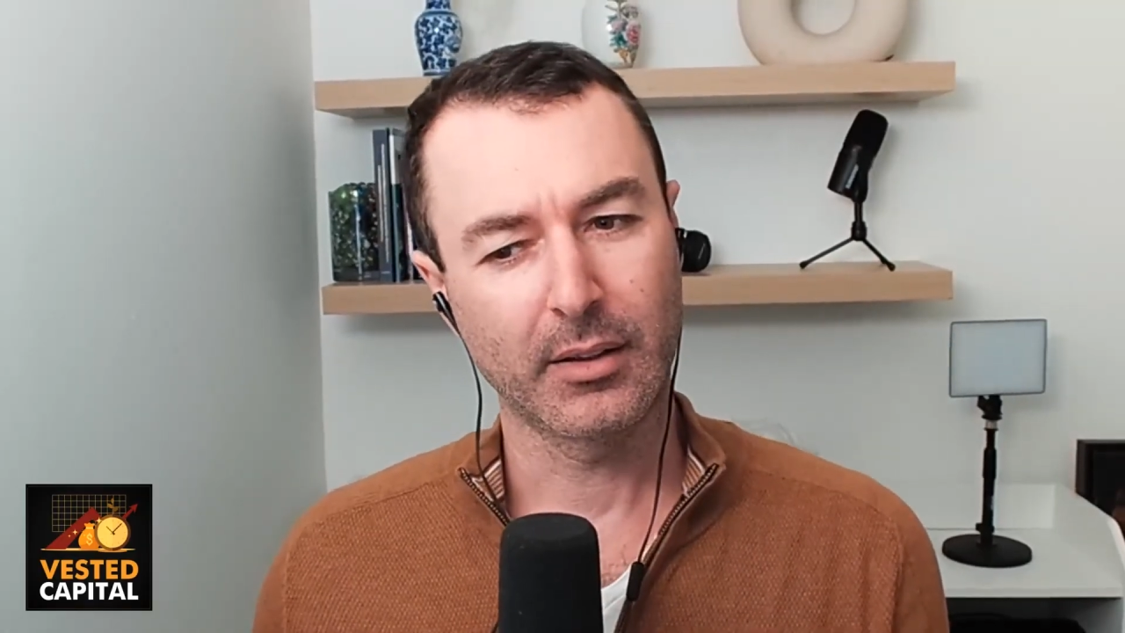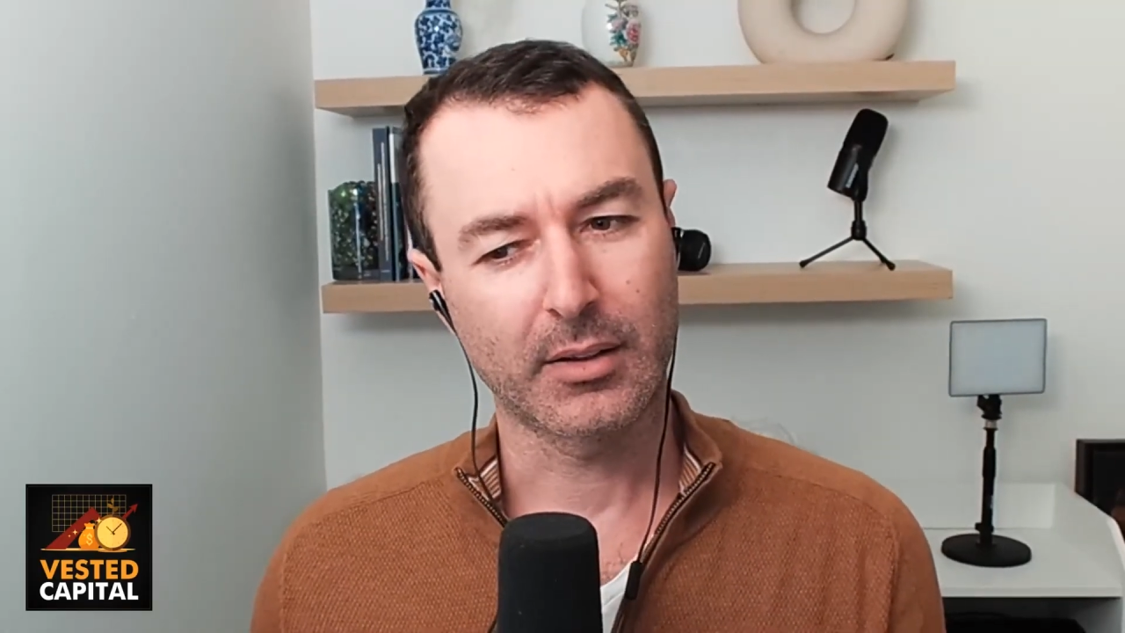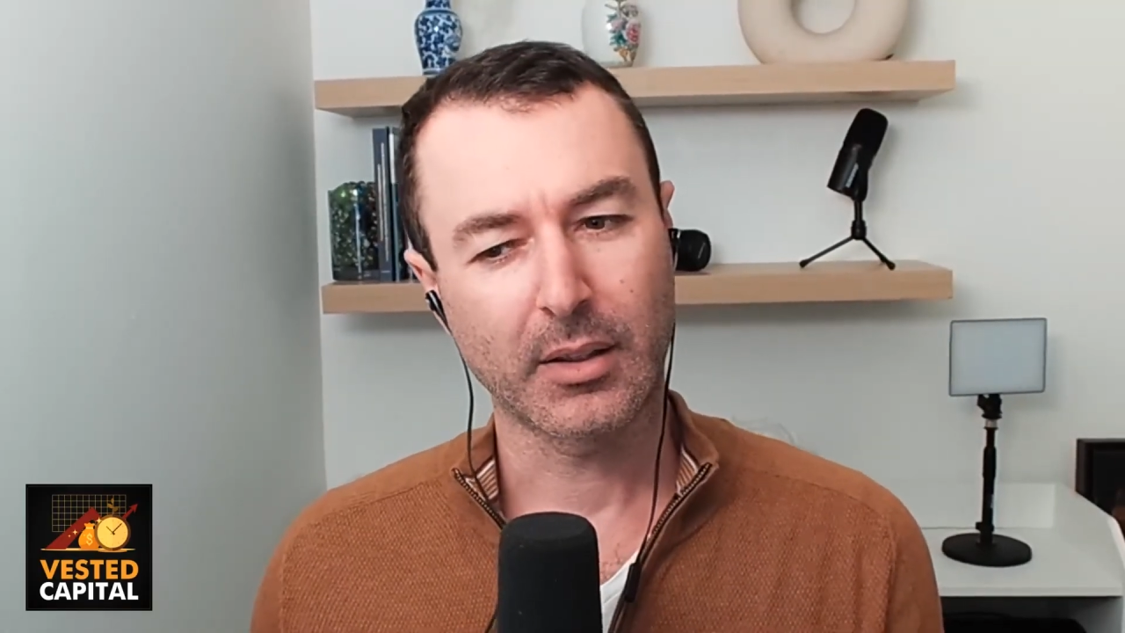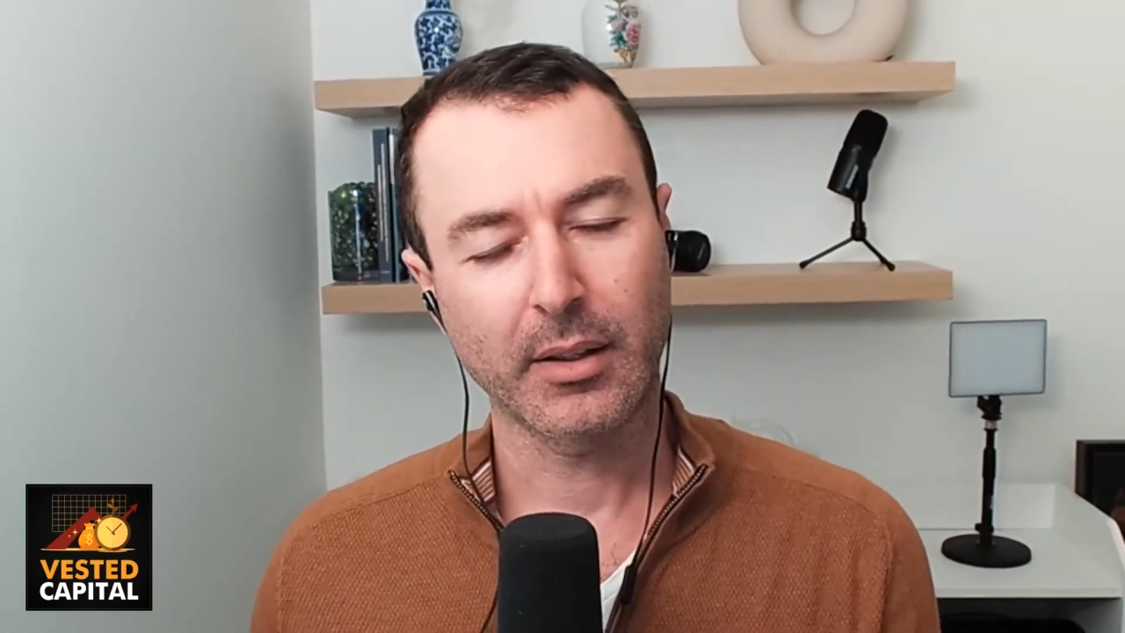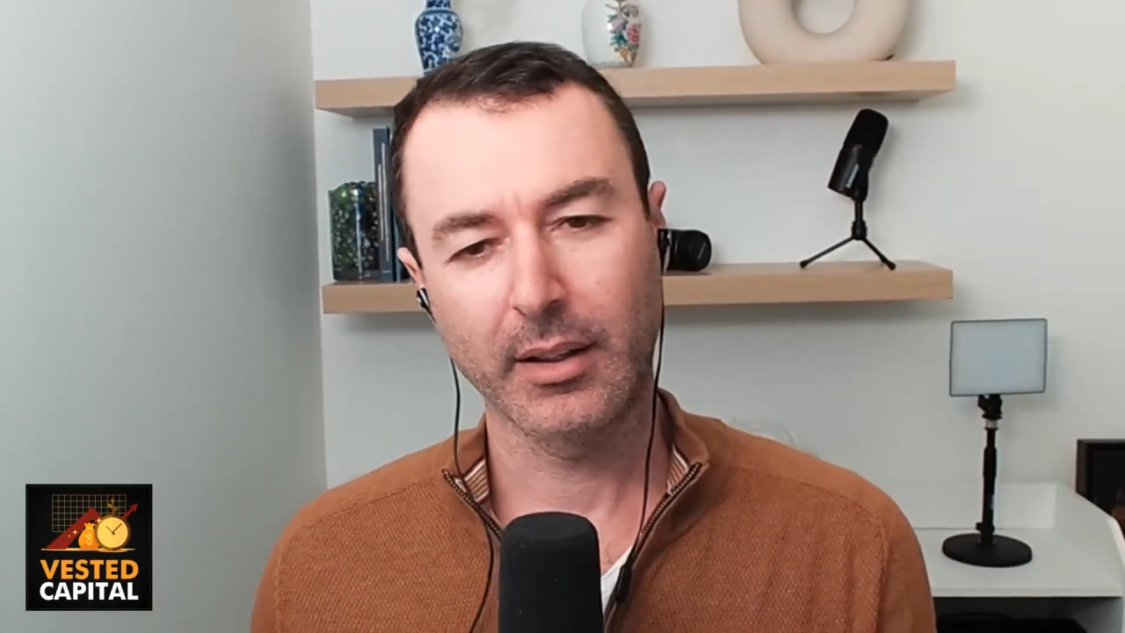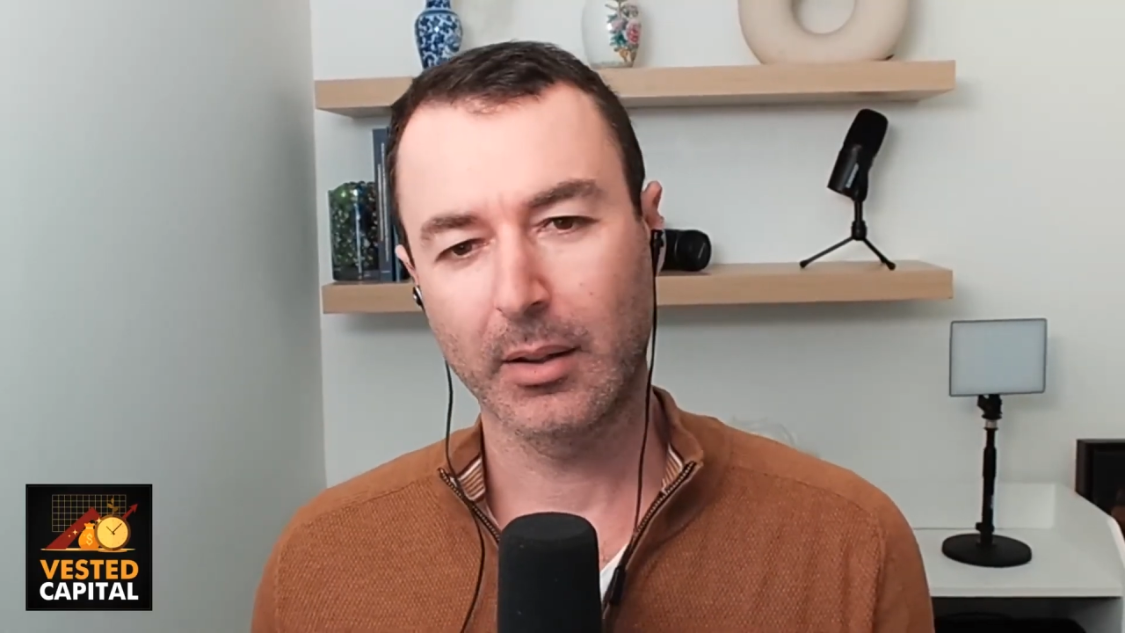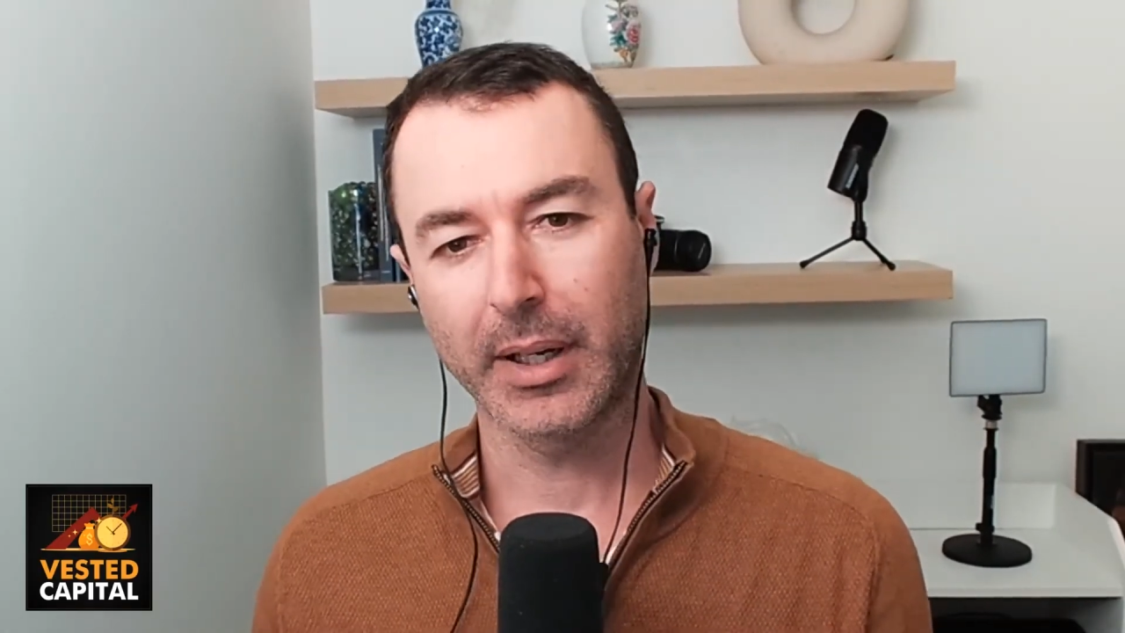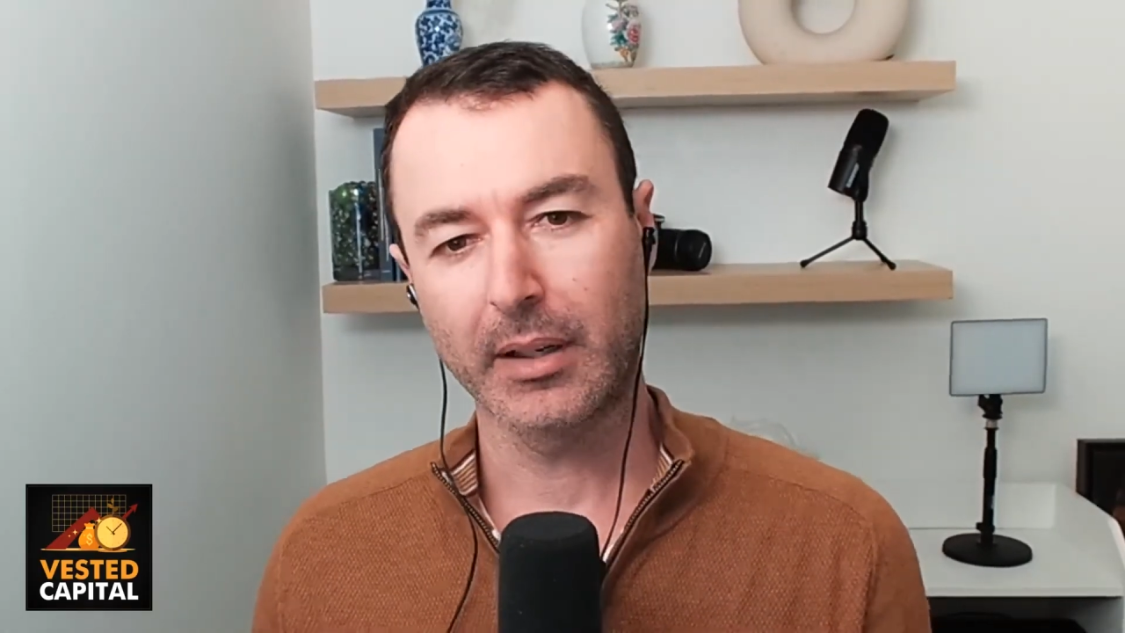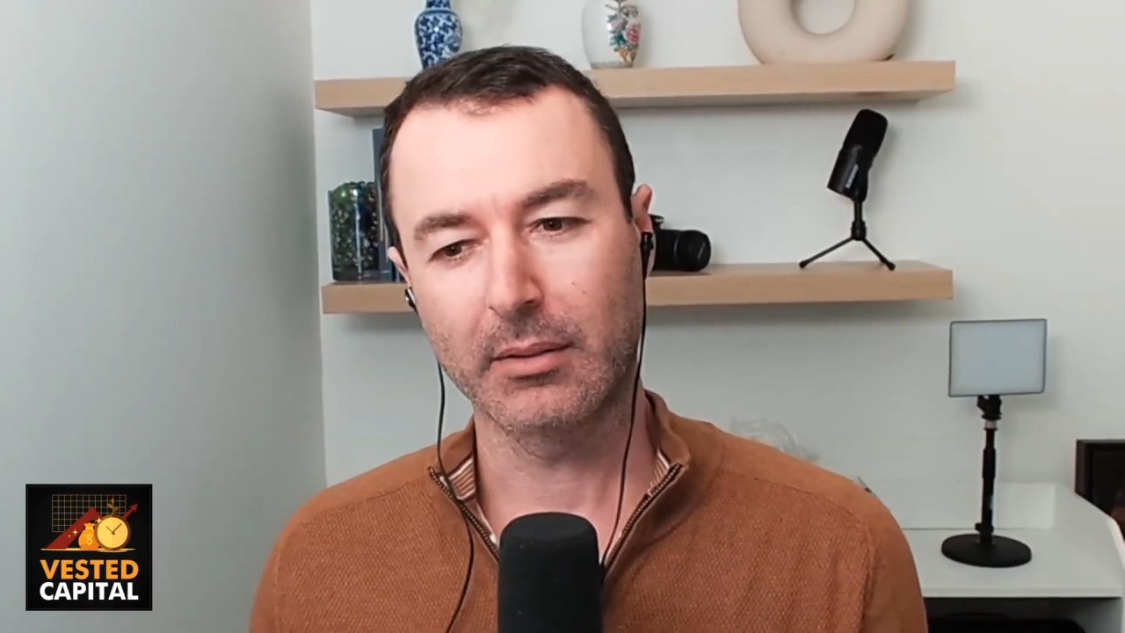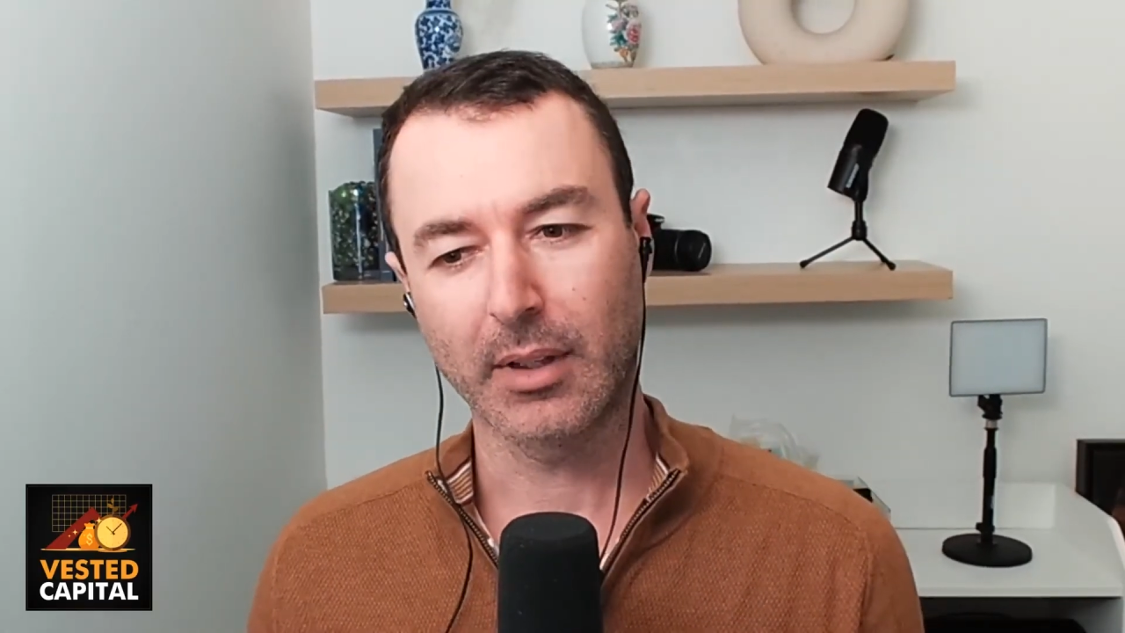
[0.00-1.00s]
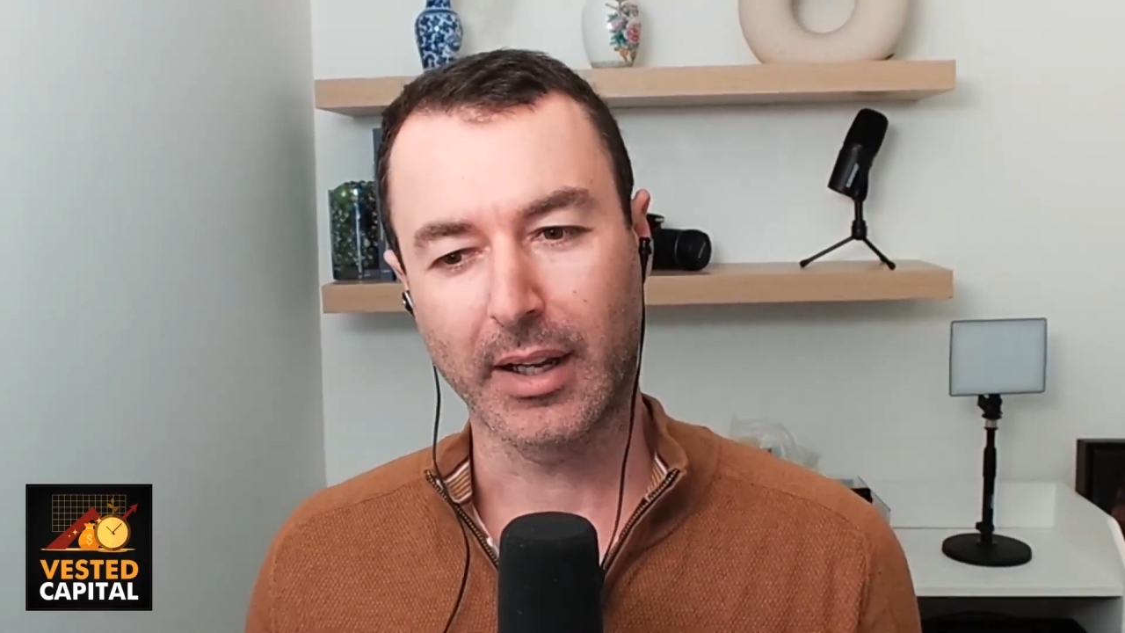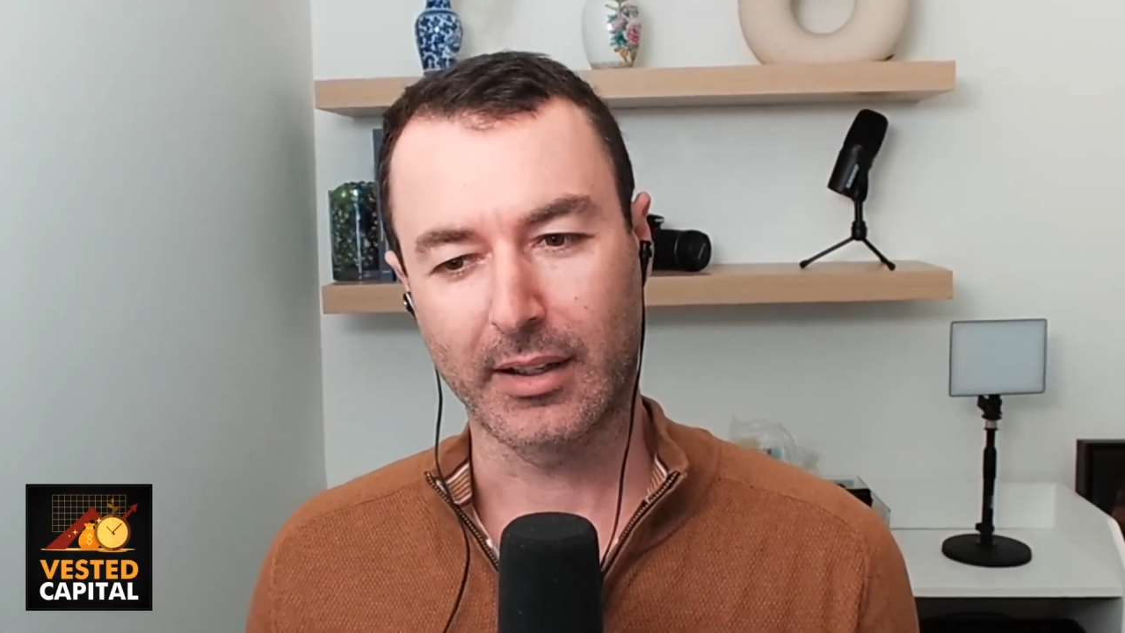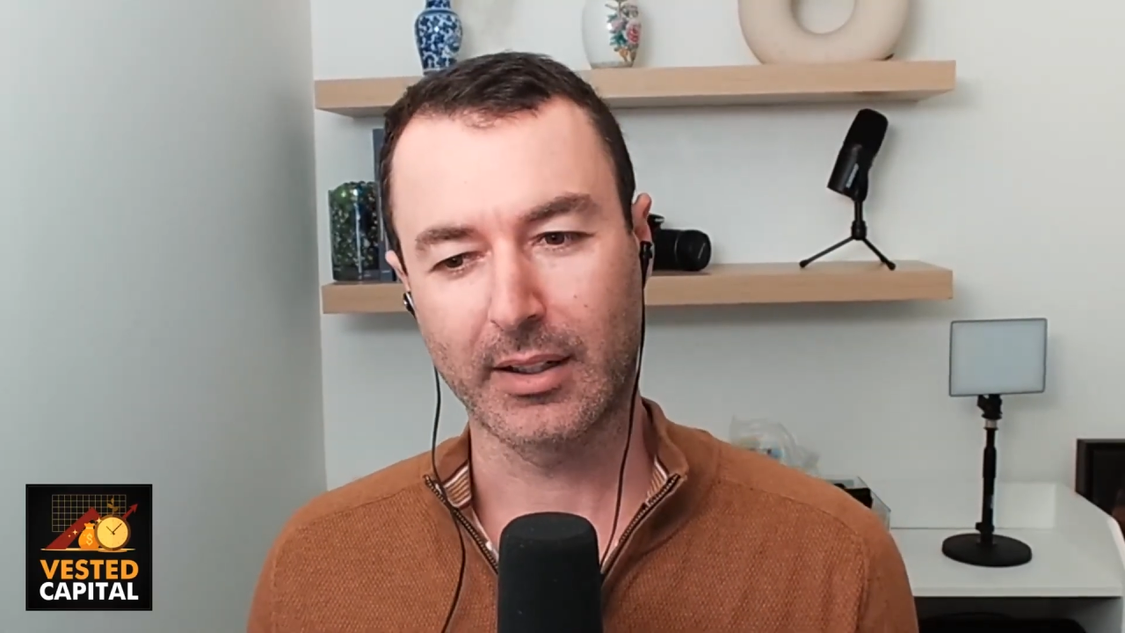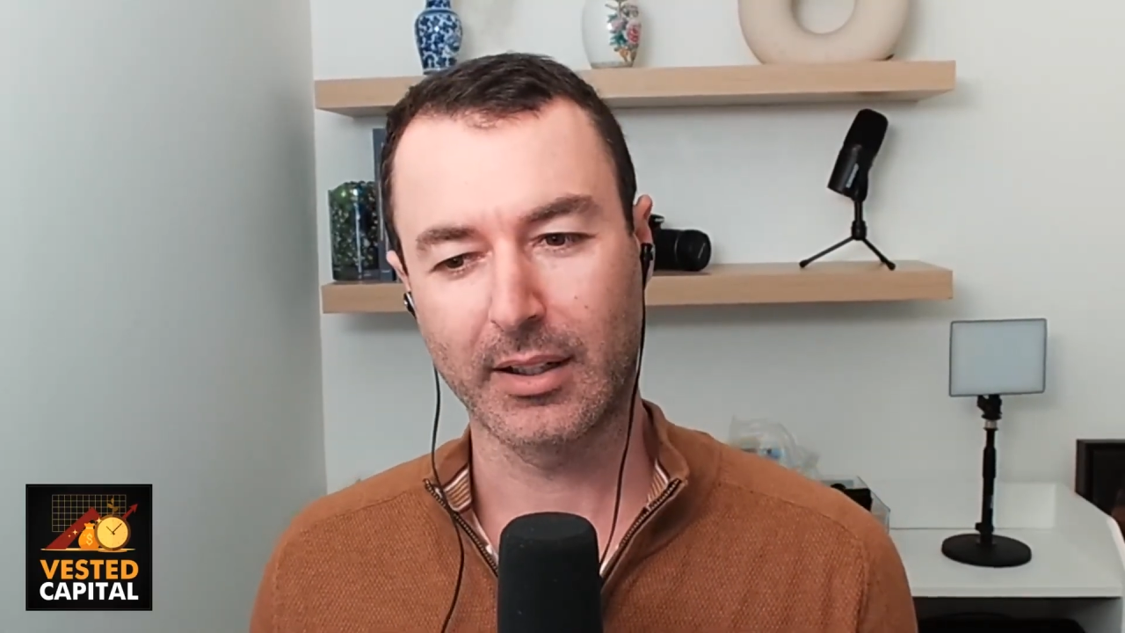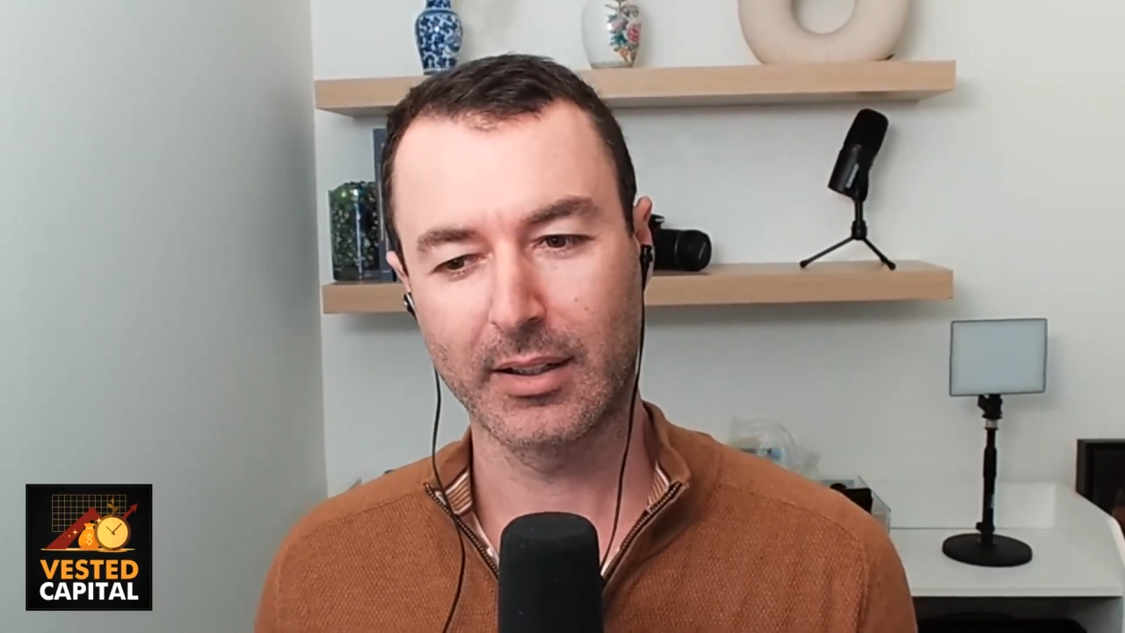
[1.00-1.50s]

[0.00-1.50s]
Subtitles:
talking about, like,